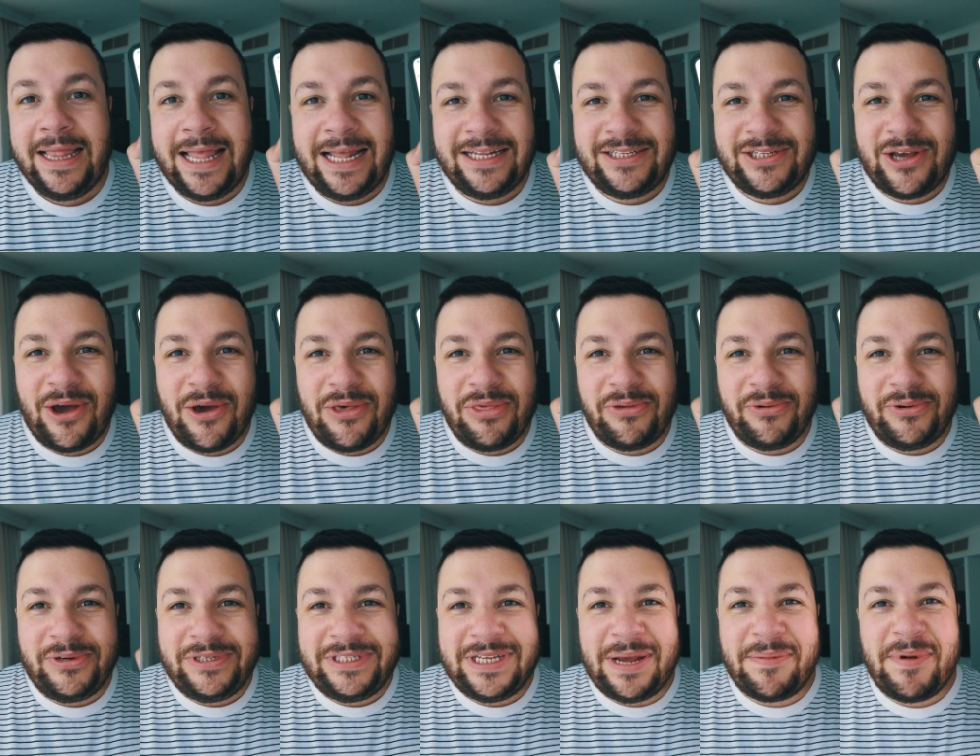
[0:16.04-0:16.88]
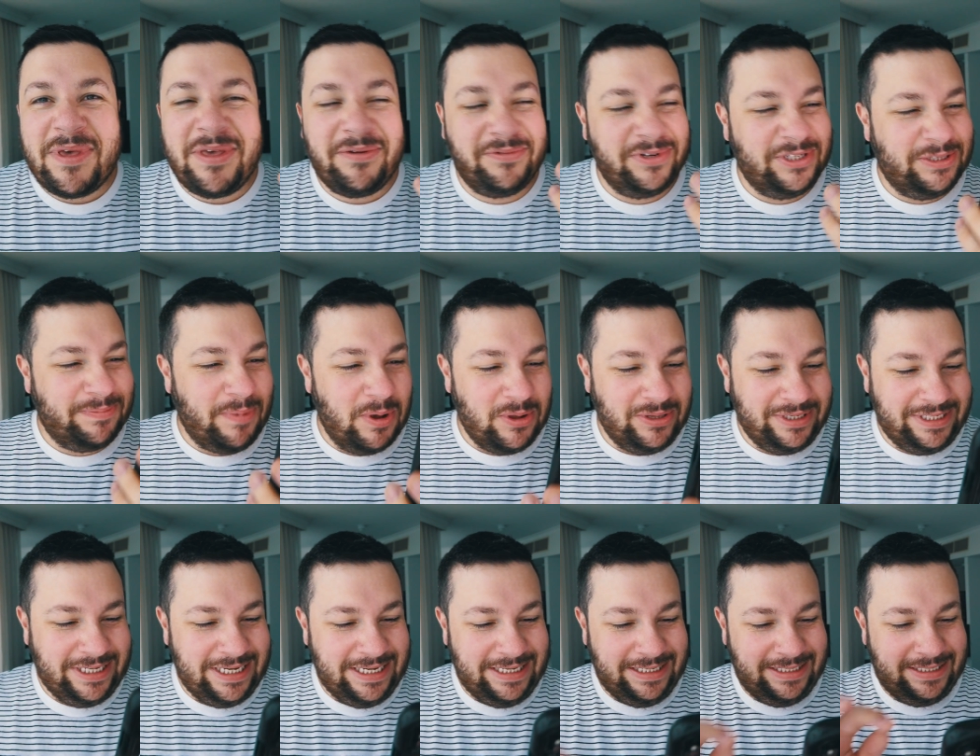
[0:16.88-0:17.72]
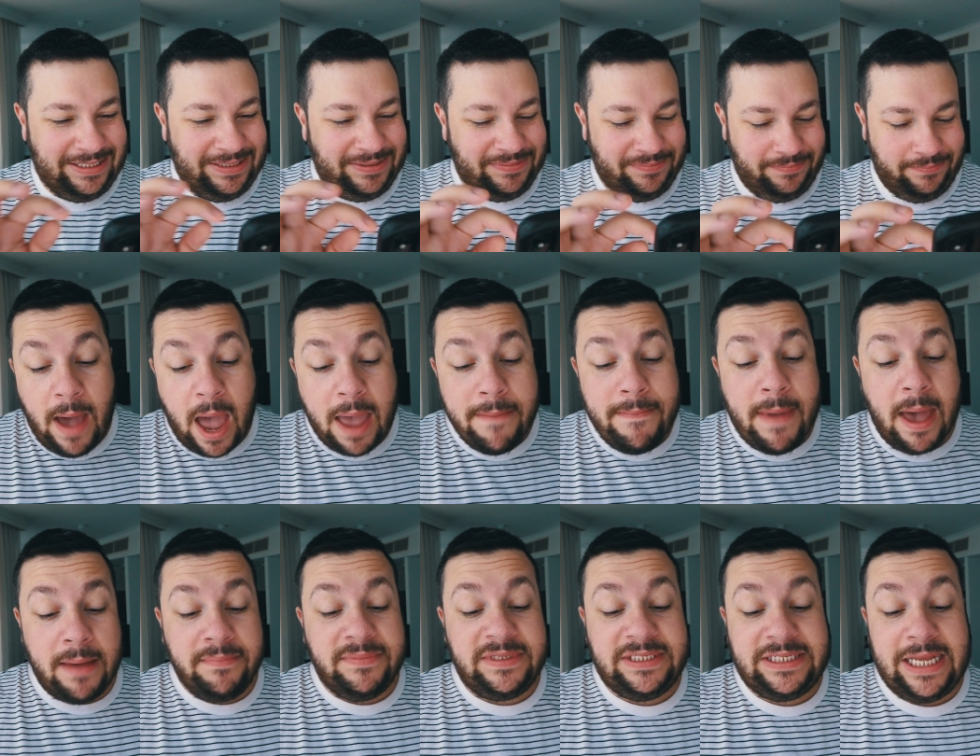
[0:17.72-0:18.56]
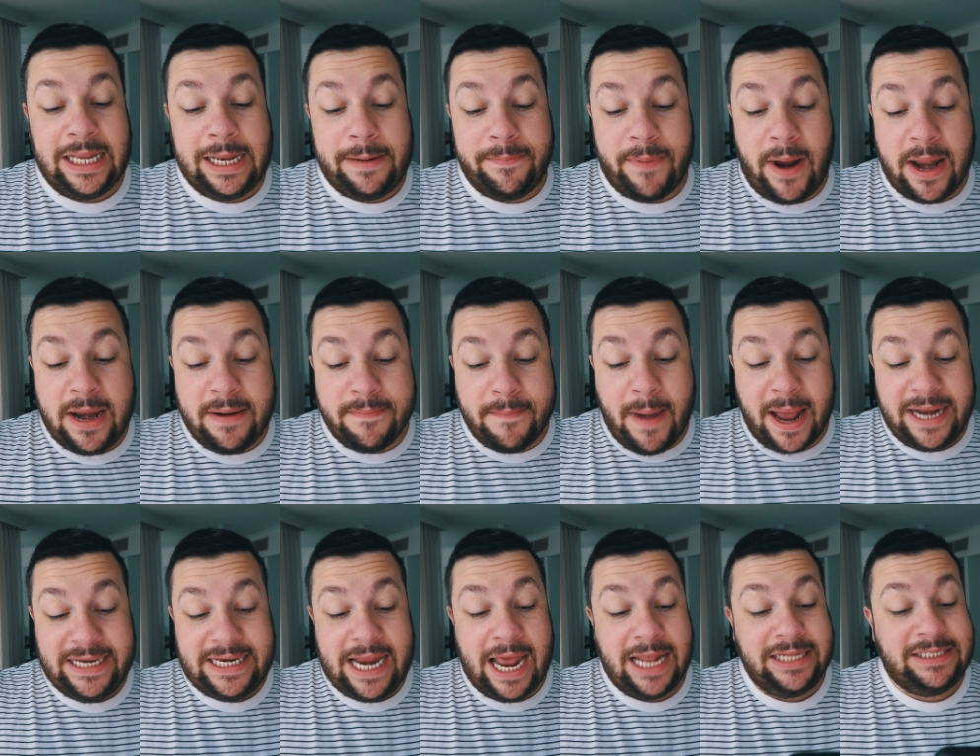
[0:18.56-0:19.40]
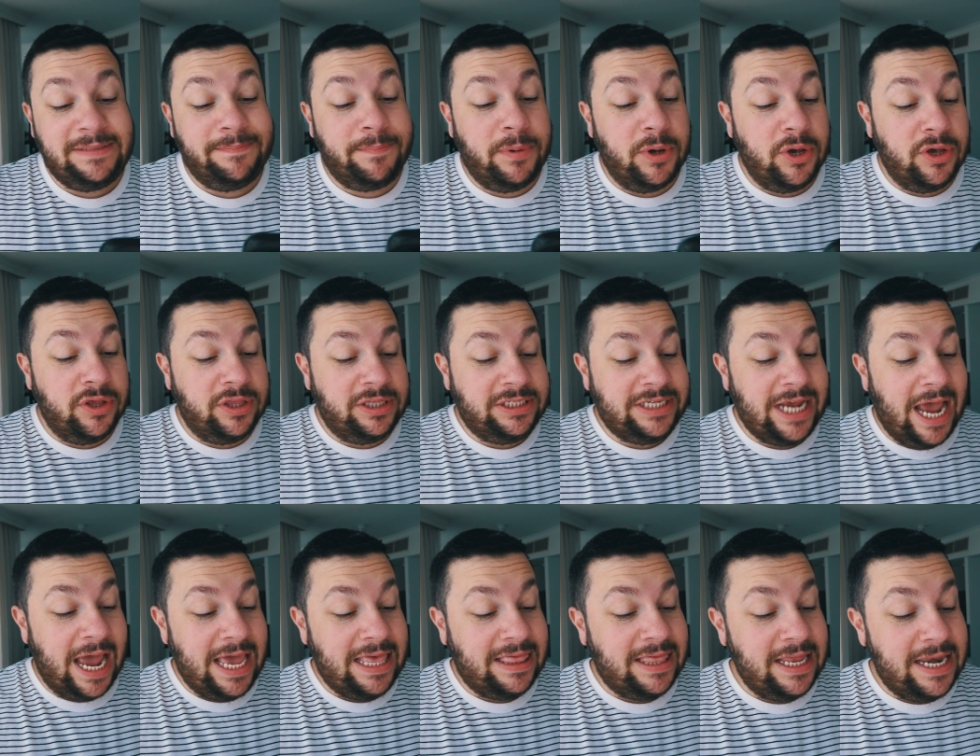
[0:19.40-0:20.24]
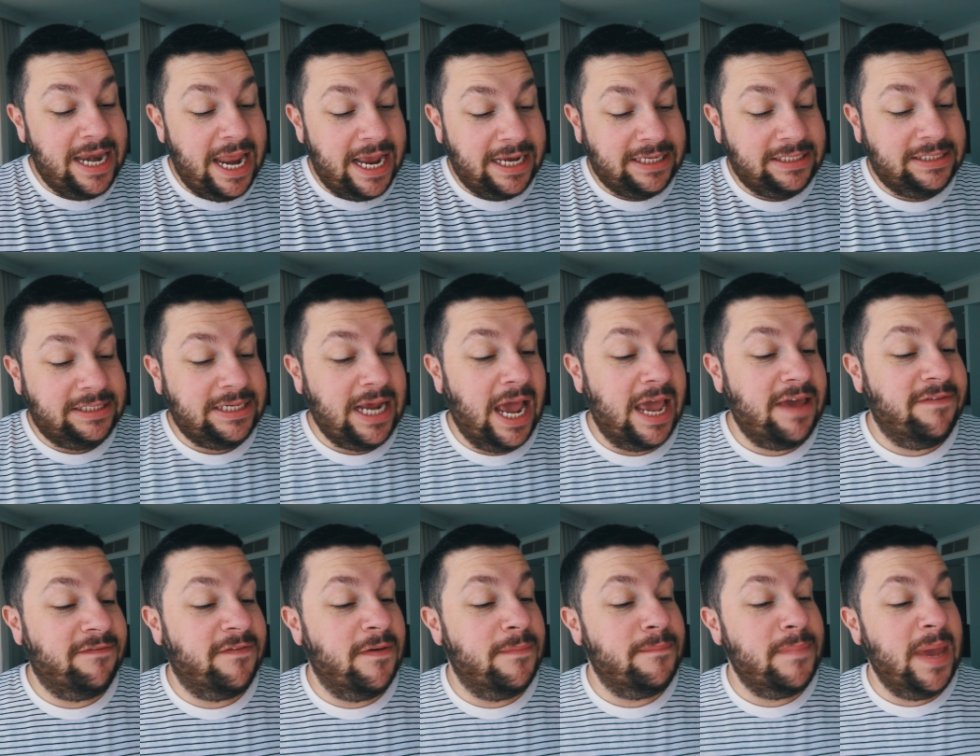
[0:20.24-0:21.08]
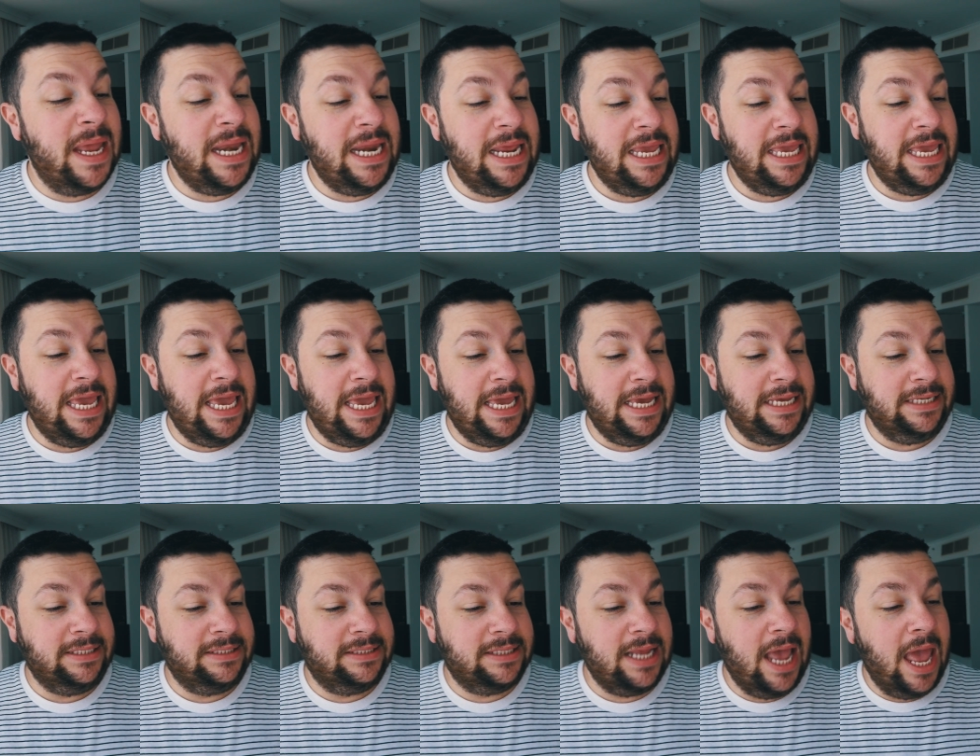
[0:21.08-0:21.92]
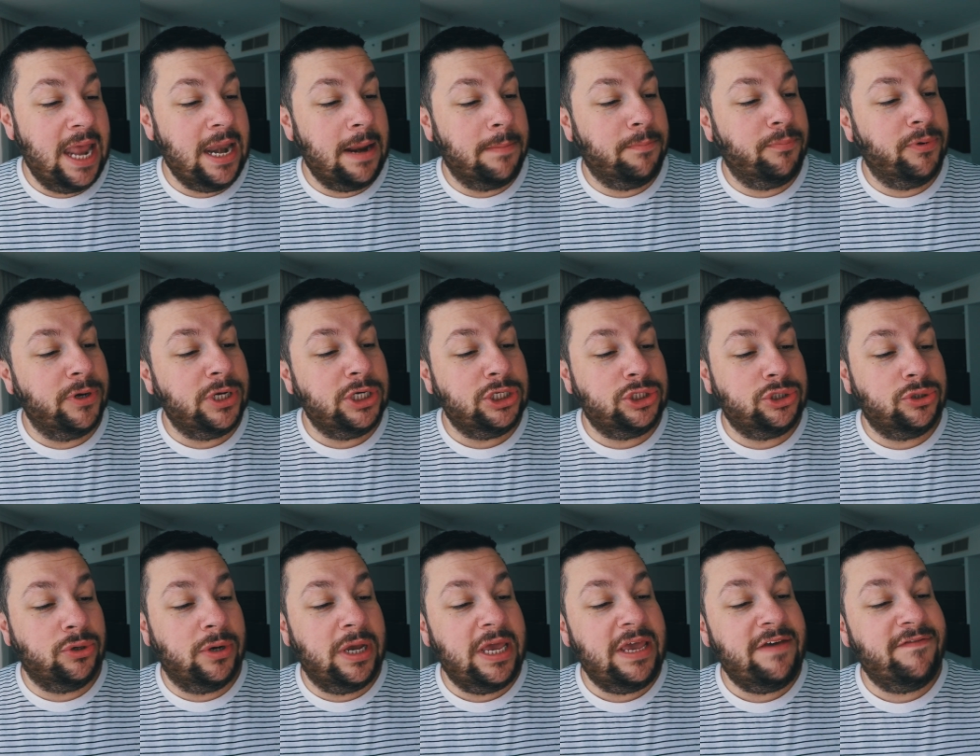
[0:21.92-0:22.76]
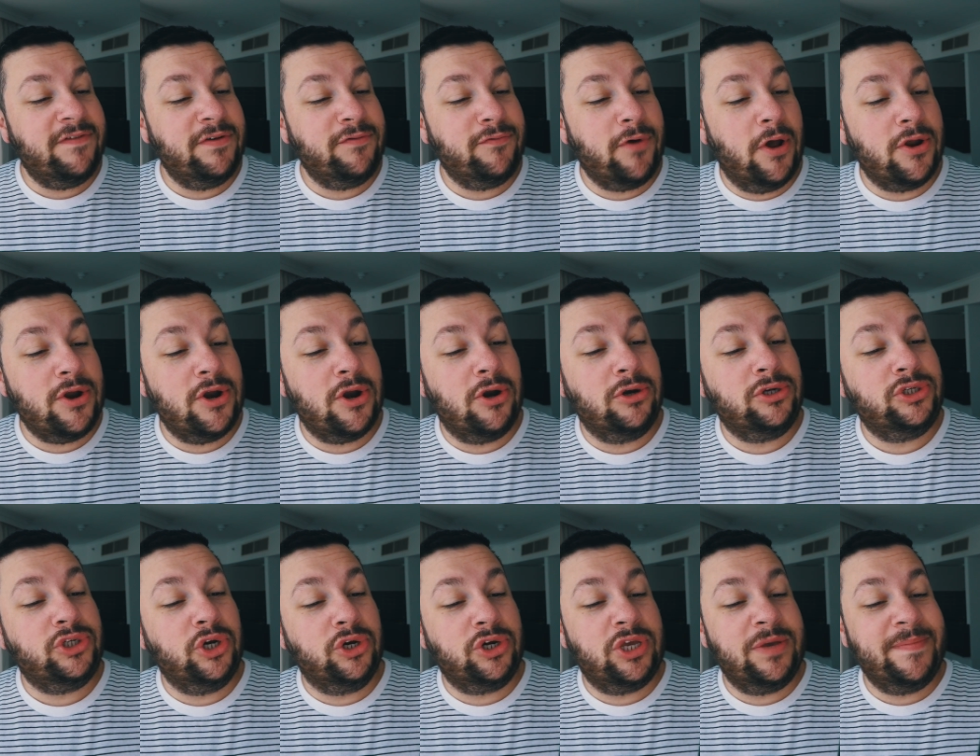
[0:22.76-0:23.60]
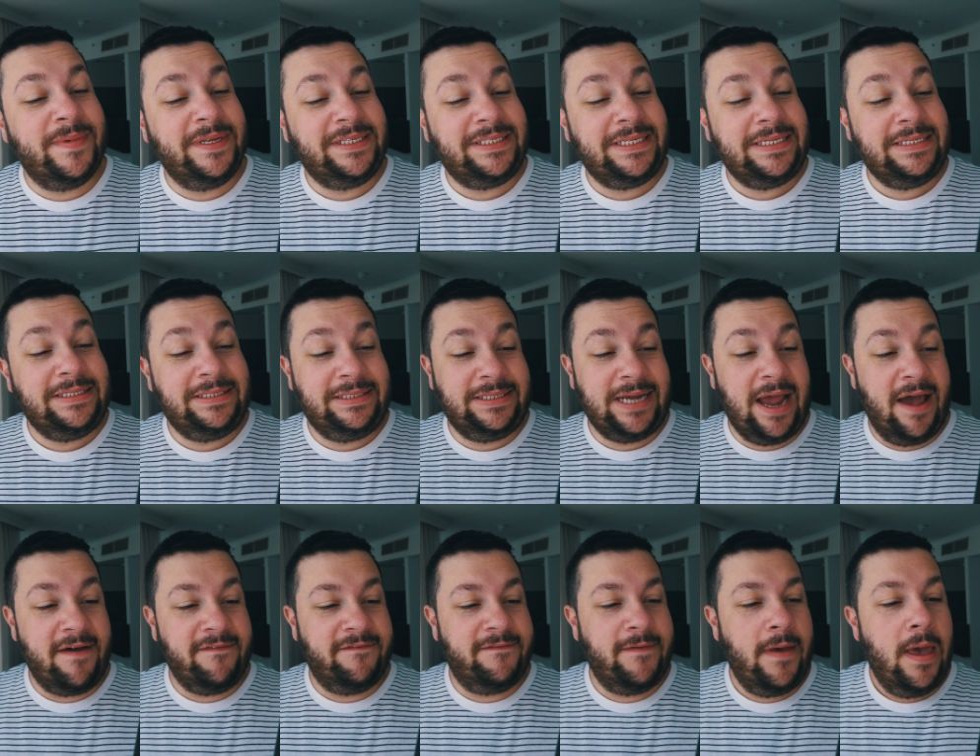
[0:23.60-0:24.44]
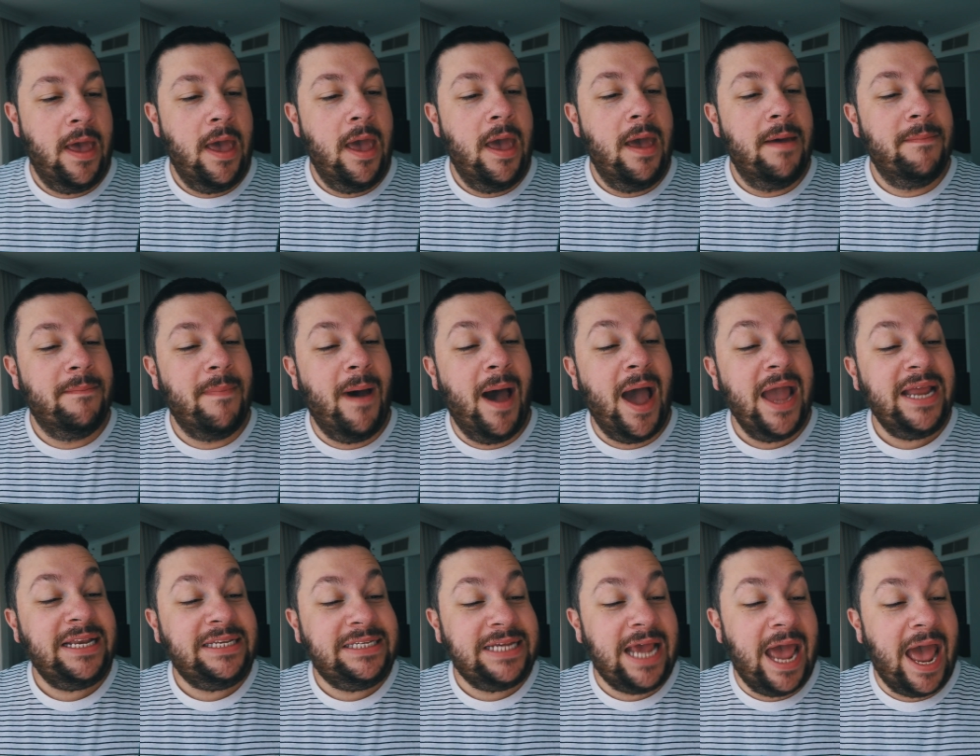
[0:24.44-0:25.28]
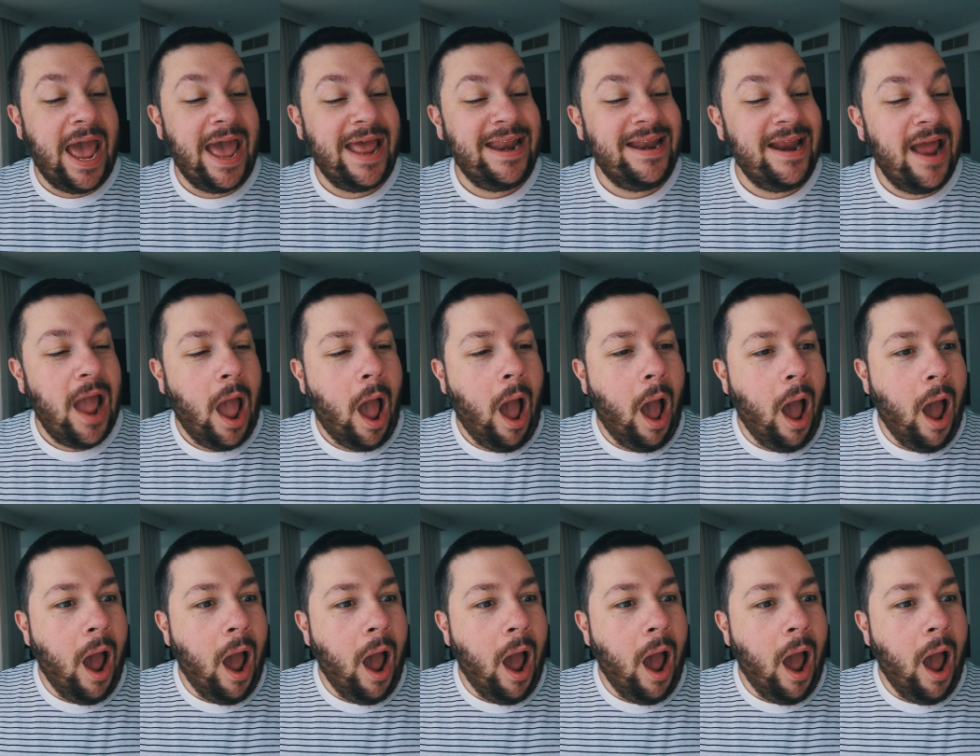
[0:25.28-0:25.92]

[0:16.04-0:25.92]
Let's go through some of the responses. My mum celebrated my dad's birthday the next day for many years, and I'm pretty sure even wrote it on documents and stuff. My dad